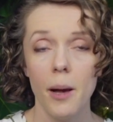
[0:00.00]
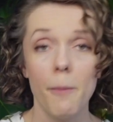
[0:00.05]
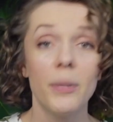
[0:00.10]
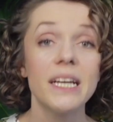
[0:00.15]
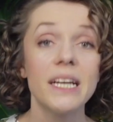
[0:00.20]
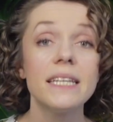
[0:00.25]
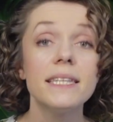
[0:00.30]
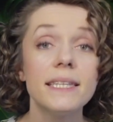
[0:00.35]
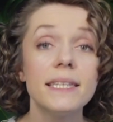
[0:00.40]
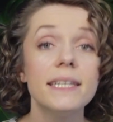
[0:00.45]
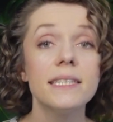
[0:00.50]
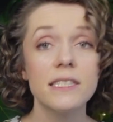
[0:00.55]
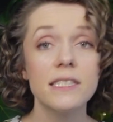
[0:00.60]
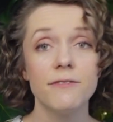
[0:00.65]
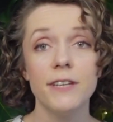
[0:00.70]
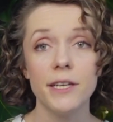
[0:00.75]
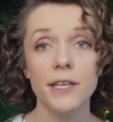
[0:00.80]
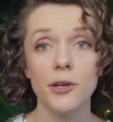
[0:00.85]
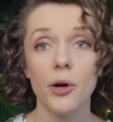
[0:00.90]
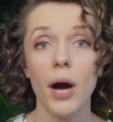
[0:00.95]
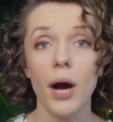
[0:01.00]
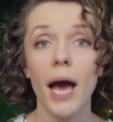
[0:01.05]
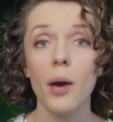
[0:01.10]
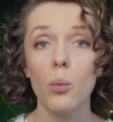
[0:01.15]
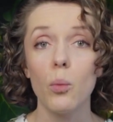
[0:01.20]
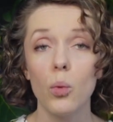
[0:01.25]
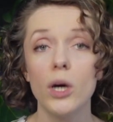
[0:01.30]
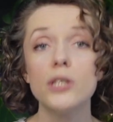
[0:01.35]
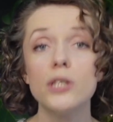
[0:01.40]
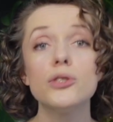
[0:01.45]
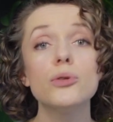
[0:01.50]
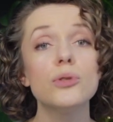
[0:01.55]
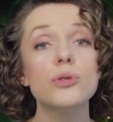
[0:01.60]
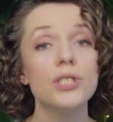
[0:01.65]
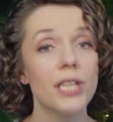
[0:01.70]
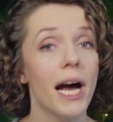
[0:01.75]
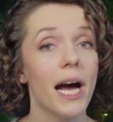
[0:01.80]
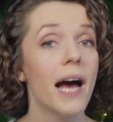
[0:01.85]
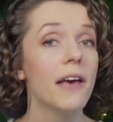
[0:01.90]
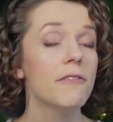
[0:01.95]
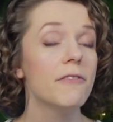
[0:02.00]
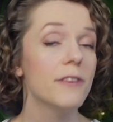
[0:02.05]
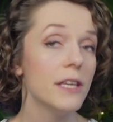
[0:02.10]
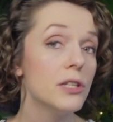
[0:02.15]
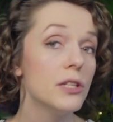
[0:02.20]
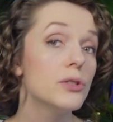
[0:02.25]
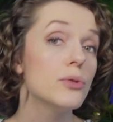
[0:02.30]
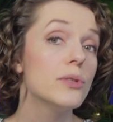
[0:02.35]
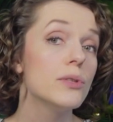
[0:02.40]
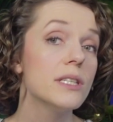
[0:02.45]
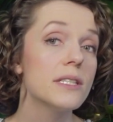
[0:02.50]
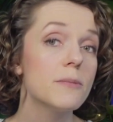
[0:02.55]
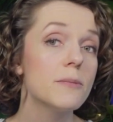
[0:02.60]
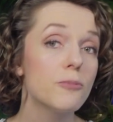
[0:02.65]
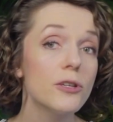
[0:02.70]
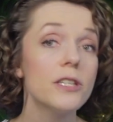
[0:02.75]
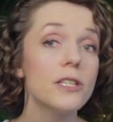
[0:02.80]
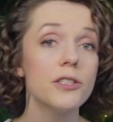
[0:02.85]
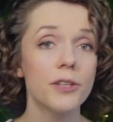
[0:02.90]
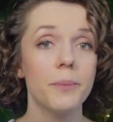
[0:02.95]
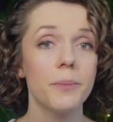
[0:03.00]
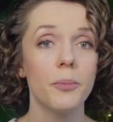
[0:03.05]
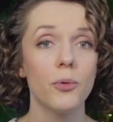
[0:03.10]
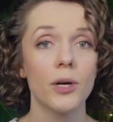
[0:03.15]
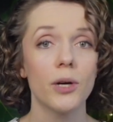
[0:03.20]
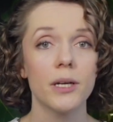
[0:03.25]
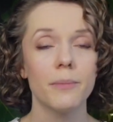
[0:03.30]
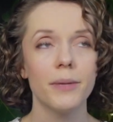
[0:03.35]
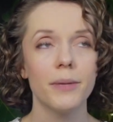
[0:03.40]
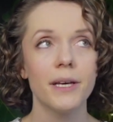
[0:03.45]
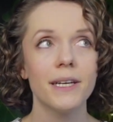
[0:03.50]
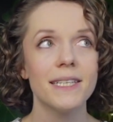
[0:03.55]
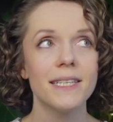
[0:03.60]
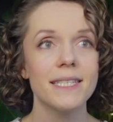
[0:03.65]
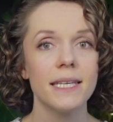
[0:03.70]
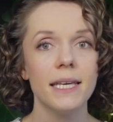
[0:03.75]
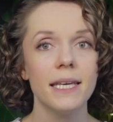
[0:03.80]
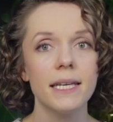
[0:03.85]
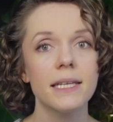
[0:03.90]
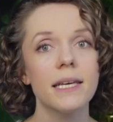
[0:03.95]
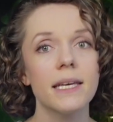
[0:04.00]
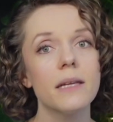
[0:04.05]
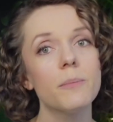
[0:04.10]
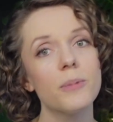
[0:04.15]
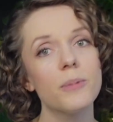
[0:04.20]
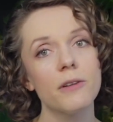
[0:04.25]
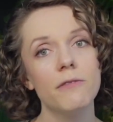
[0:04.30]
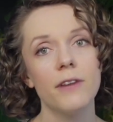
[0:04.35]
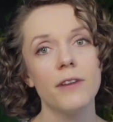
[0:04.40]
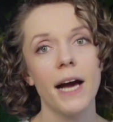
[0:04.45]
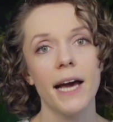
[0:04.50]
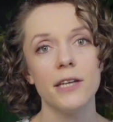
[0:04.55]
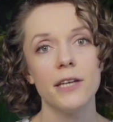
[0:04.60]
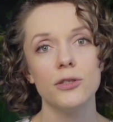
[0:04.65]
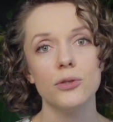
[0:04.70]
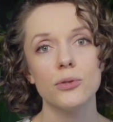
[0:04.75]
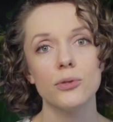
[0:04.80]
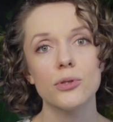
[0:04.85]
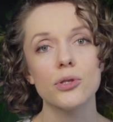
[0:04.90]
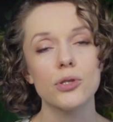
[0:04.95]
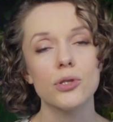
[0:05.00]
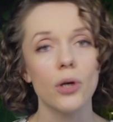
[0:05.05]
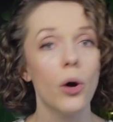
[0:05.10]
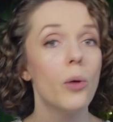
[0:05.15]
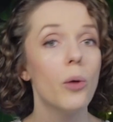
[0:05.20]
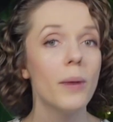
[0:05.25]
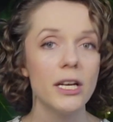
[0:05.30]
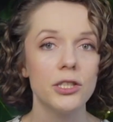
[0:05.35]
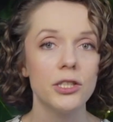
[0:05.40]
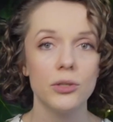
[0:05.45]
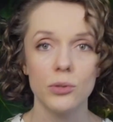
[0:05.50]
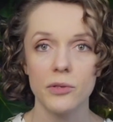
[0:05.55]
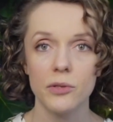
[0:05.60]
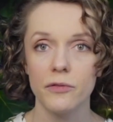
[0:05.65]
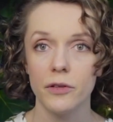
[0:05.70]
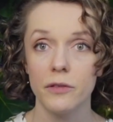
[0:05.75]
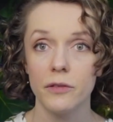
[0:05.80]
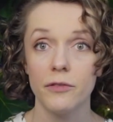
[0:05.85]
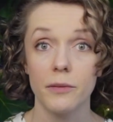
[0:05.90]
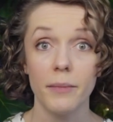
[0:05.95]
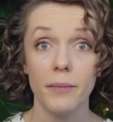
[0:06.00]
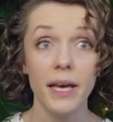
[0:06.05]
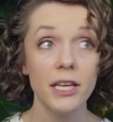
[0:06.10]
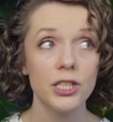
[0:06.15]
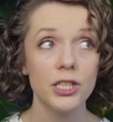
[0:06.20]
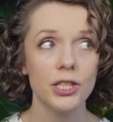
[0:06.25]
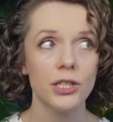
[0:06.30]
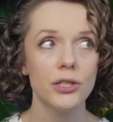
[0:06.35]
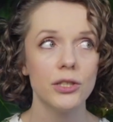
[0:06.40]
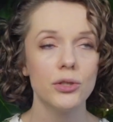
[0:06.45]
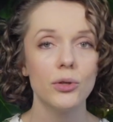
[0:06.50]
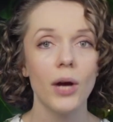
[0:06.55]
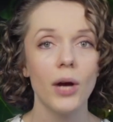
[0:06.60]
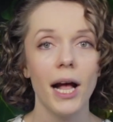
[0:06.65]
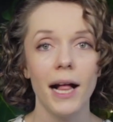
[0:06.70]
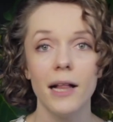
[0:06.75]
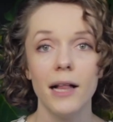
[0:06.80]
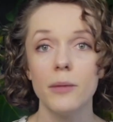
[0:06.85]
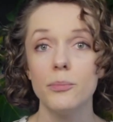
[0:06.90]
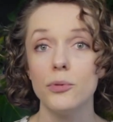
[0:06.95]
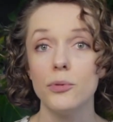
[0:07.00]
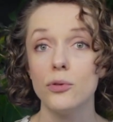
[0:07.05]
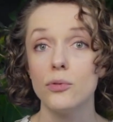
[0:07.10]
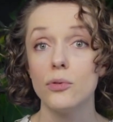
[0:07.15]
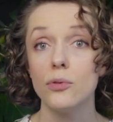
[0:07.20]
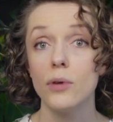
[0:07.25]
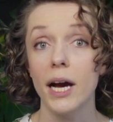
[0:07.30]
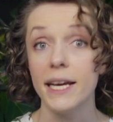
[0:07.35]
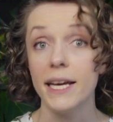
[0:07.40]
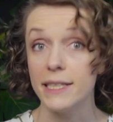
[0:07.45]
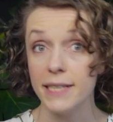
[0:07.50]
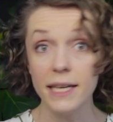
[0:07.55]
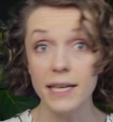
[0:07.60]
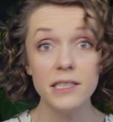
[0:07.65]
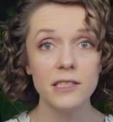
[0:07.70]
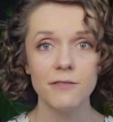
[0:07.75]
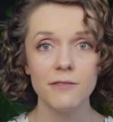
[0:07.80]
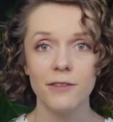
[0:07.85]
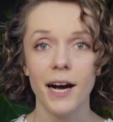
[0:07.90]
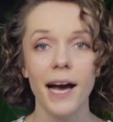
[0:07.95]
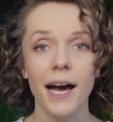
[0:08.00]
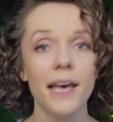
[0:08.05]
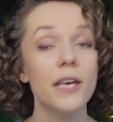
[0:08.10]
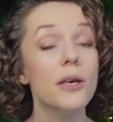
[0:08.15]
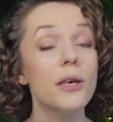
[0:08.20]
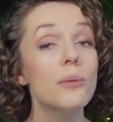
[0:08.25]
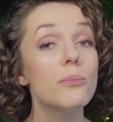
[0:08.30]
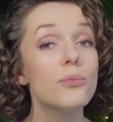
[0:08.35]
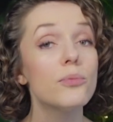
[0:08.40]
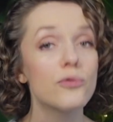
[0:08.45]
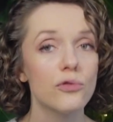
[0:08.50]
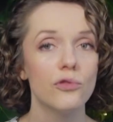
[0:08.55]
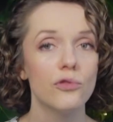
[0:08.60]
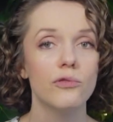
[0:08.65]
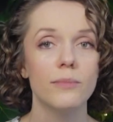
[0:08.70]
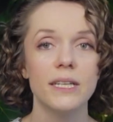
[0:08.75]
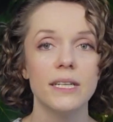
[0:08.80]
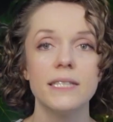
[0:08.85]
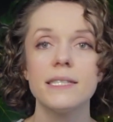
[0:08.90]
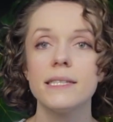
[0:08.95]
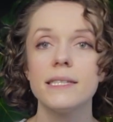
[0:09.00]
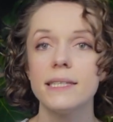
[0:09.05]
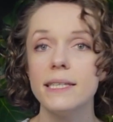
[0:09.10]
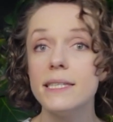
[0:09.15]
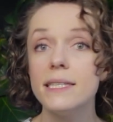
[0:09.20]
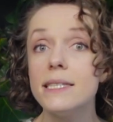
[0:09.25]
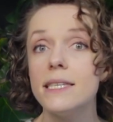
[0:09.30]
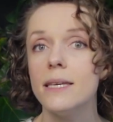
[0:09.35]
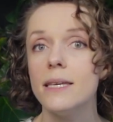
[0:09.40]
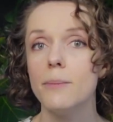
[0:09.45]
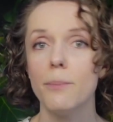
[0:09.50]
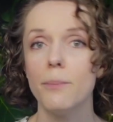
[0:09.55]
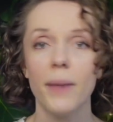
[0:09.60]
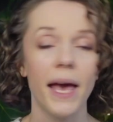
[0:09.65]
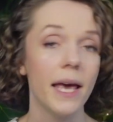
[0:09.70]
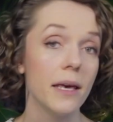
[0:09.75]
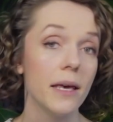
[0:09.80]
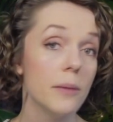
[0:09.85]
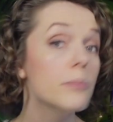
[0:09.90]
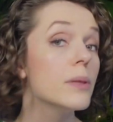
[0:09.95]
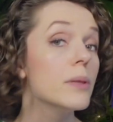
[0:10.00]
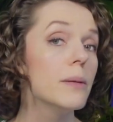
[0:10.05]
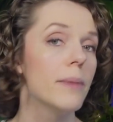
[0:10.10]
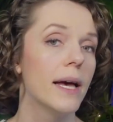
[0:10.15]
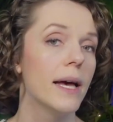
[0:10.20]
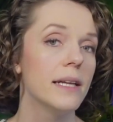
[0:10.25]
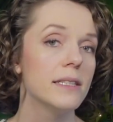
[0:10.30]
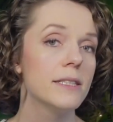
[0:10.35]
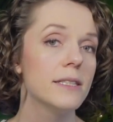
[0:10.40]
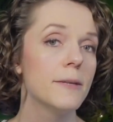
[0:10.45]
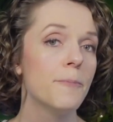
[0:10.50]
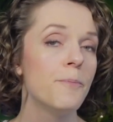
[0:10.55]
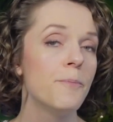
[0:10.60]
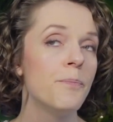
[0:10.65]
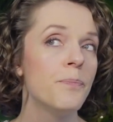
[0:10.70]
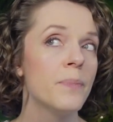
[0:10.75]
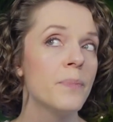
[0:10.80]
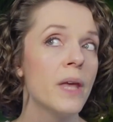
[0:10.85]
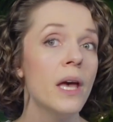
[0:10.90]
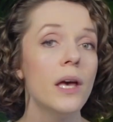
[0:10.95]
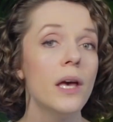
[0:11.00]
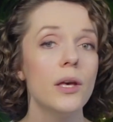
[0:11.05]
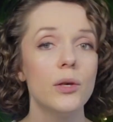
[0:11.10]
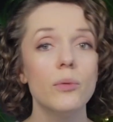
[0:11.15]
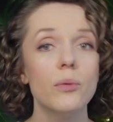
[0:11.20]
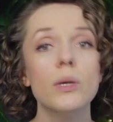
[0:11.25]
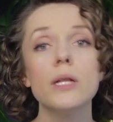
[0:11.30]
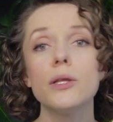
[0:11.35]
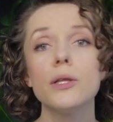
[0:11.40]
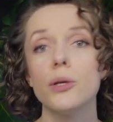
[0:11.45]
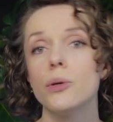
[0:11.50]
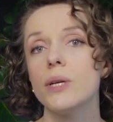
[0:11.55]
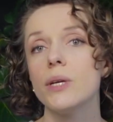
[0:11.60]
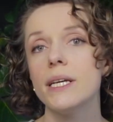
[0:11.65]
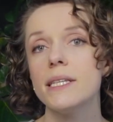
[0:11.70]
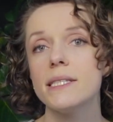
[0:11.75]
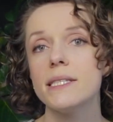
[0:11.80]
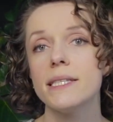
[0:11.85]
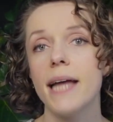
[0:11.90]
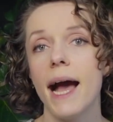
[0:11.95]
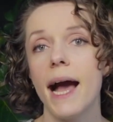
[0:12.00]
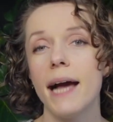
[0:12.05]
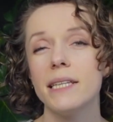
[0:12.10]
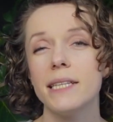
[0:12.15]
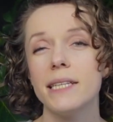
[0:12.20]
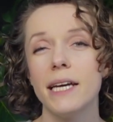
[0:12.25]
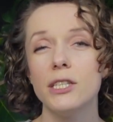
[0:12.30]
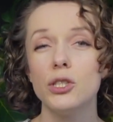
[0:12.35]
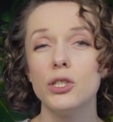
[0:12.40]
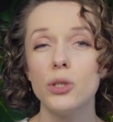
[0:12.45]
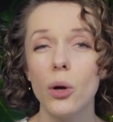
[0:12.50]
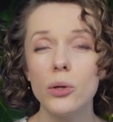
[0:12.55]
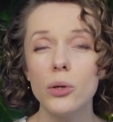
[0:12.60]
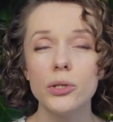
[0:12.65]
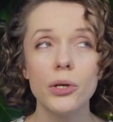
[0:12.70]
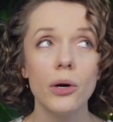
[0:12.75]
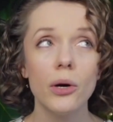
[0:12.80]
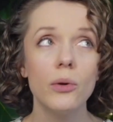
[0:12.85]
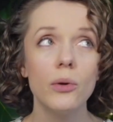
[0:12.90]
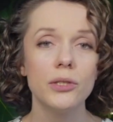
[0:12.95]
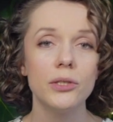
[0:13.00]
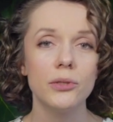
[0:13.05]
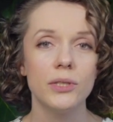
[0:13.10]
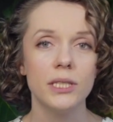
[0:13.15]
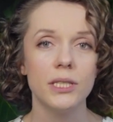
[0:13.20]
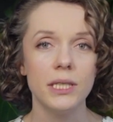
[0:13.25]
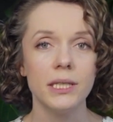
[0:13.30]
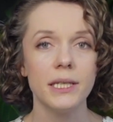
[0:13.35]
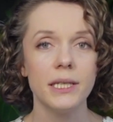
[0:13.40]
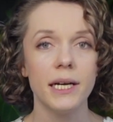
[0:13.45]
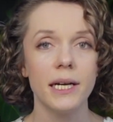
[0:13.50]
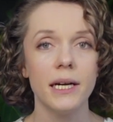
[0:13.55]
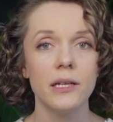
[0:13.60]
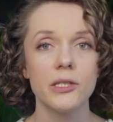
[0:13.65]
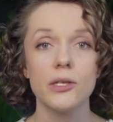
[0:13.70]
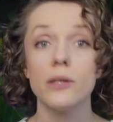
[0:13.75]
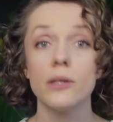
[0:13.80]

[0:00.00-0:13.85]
But in this video, I want to dive into the Sprint Report because it can provide you so much useful information to help you identify improvements the team may implement. You will notice that I don't go into details